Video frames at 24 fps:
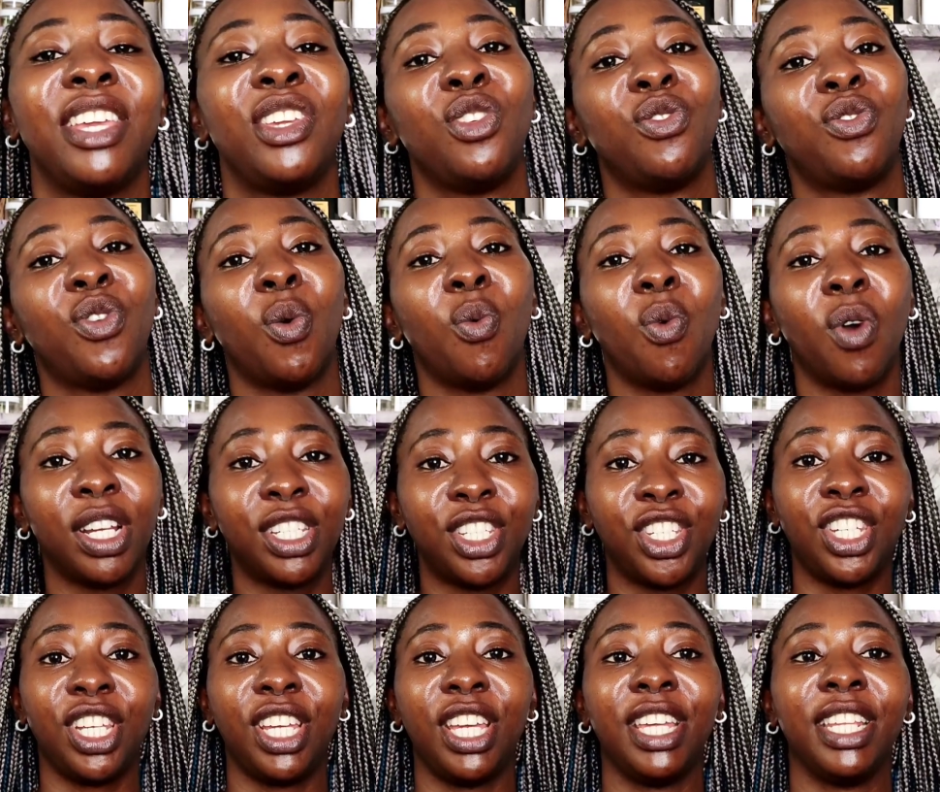Thank you for
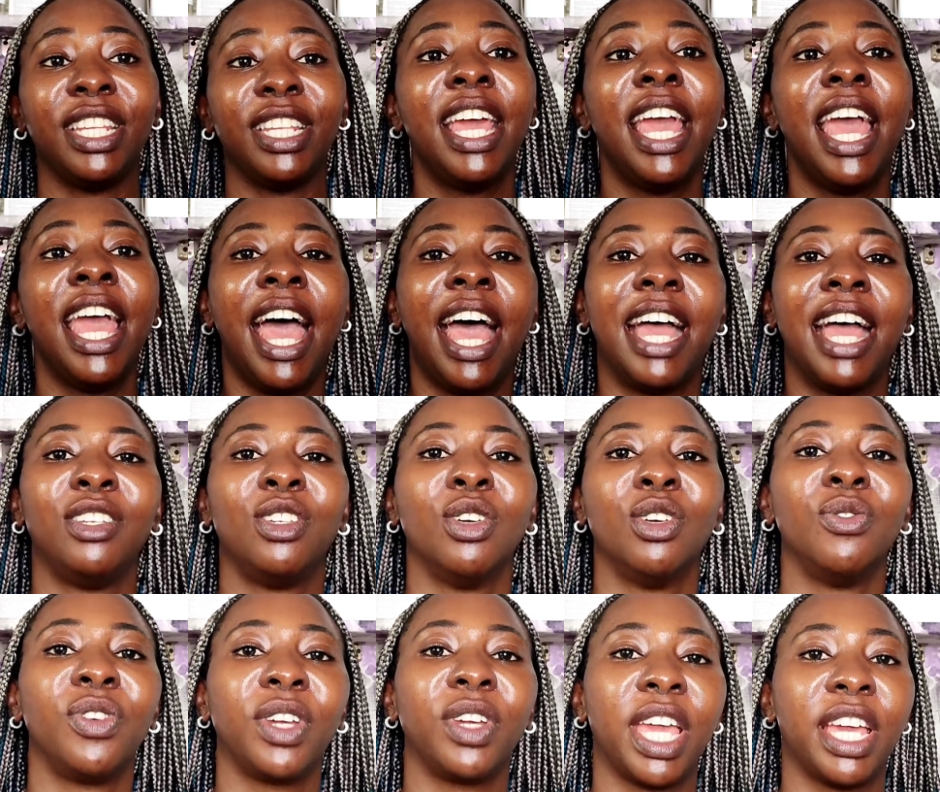watching,
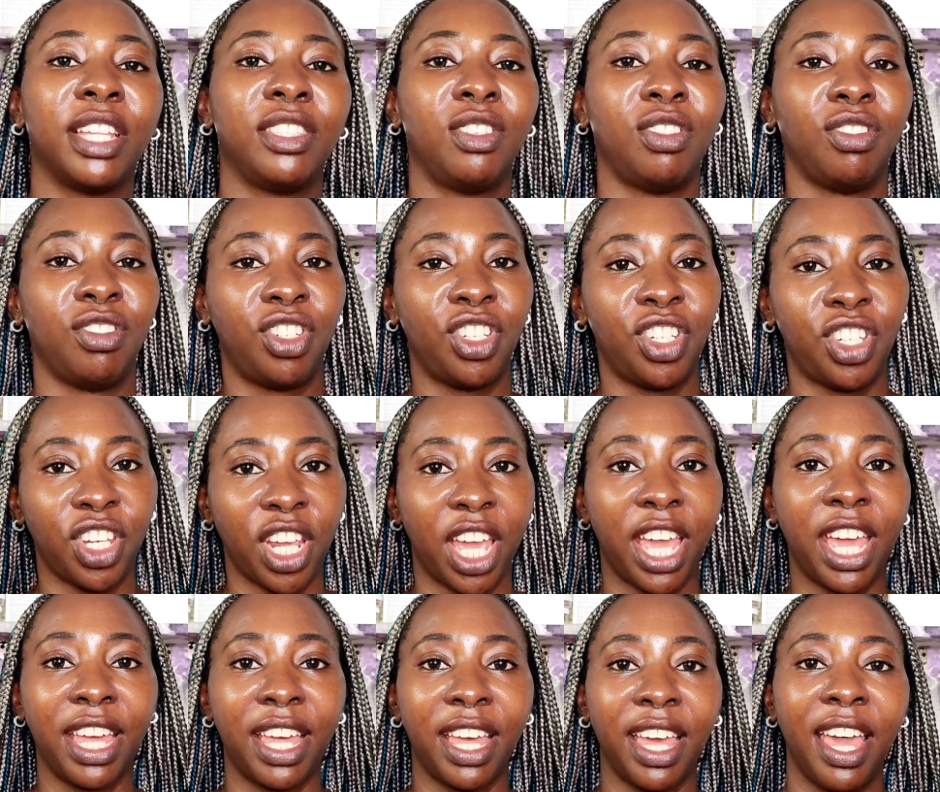and don't forget to
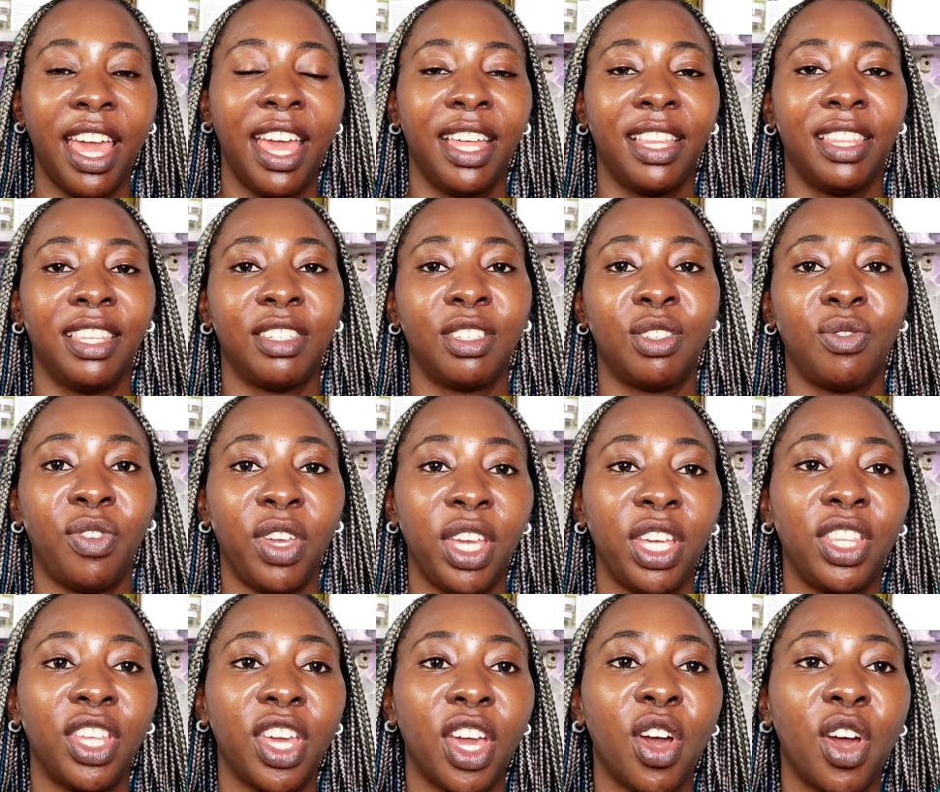share this
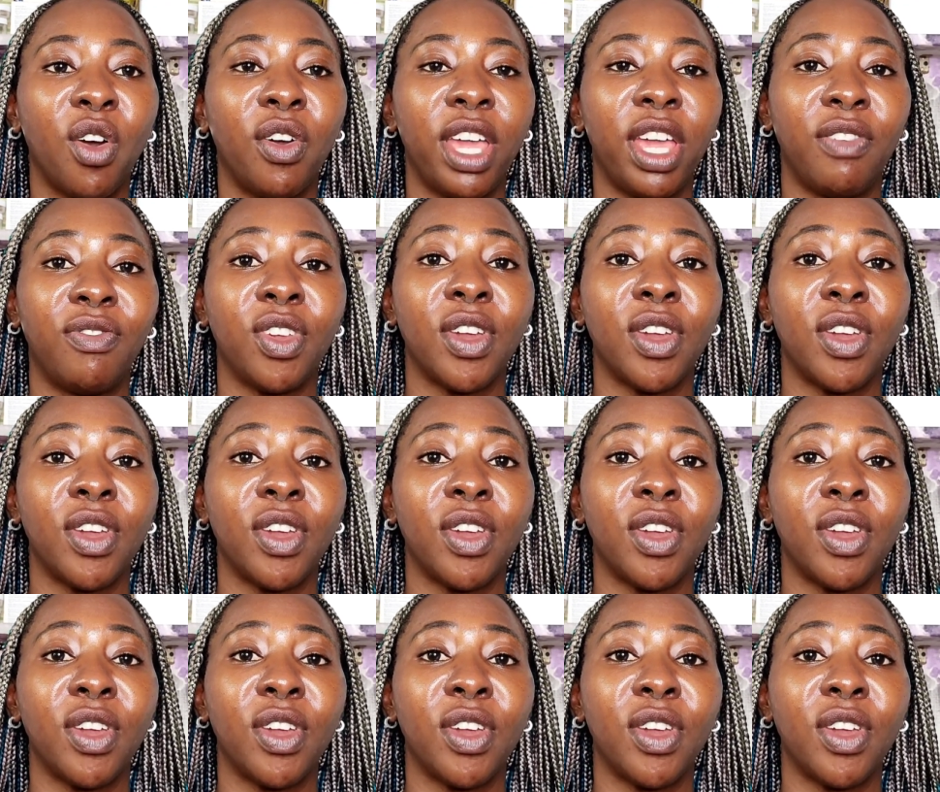video.